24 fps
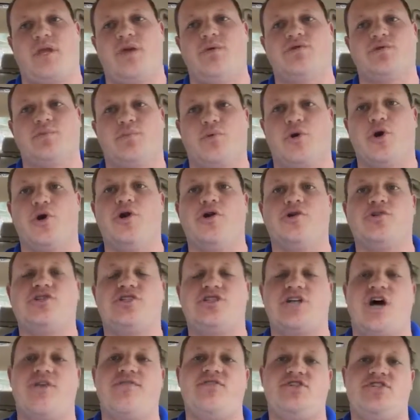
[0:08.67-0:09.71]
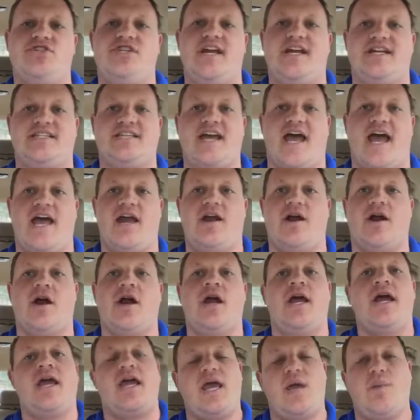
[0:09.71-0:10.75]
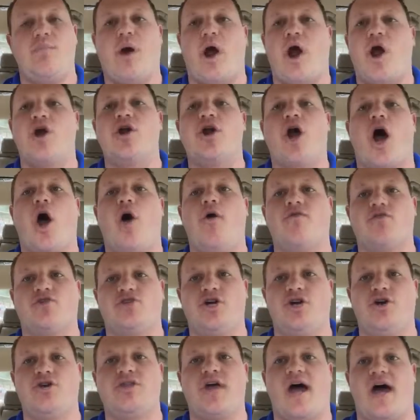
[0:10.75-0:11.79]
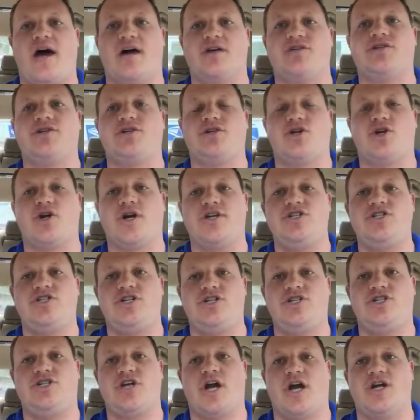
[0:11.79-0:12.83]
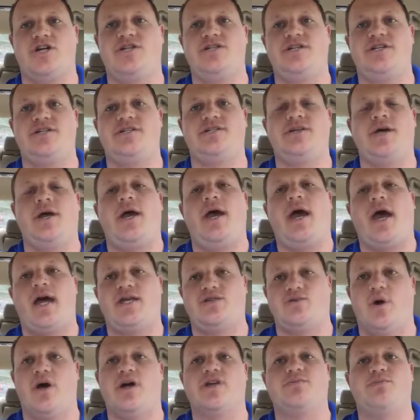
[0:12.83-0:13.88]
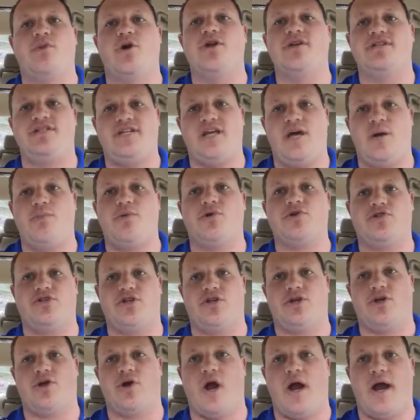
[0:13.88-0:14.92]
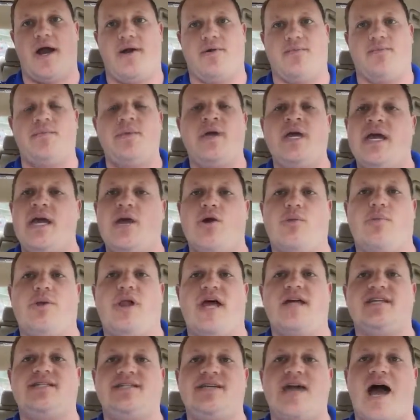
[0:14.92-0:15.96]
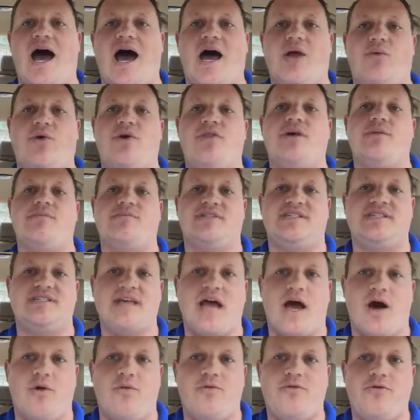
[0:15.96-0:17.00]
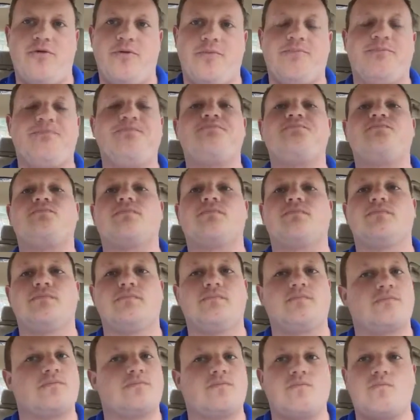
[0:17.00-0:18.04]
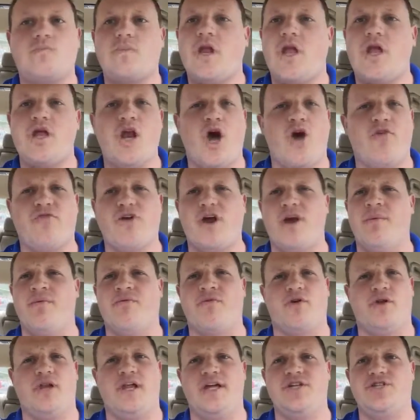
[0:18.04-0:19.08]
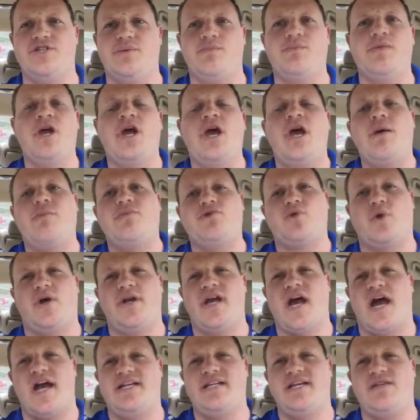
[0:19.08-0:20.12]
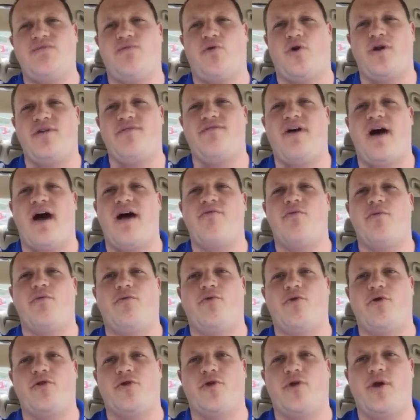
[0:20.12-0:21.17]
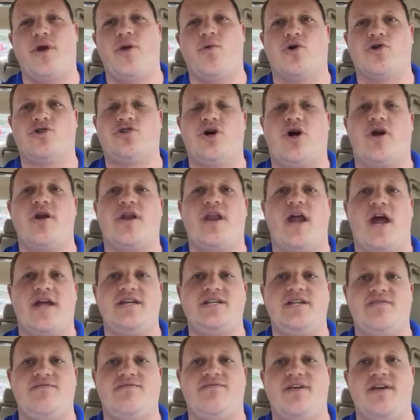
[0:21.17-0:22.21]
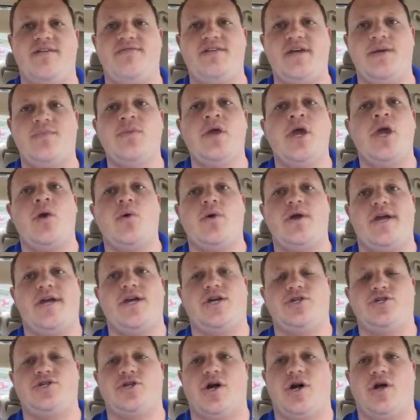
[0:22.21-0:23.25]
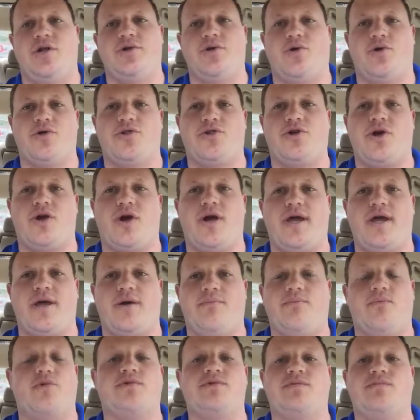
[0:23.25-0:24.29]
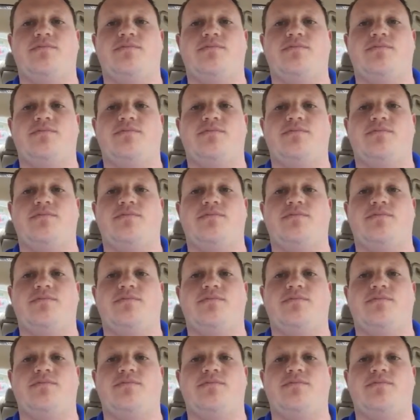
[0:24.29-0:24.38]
he was a brutal, selfish dictator. He burned over 2,000 Christian churches as well as Buddhist temples to the ground. He replaced God with himself. No freedom of religion. Between 1945 and before the Korean War started in 1950, when he controlled North Korea,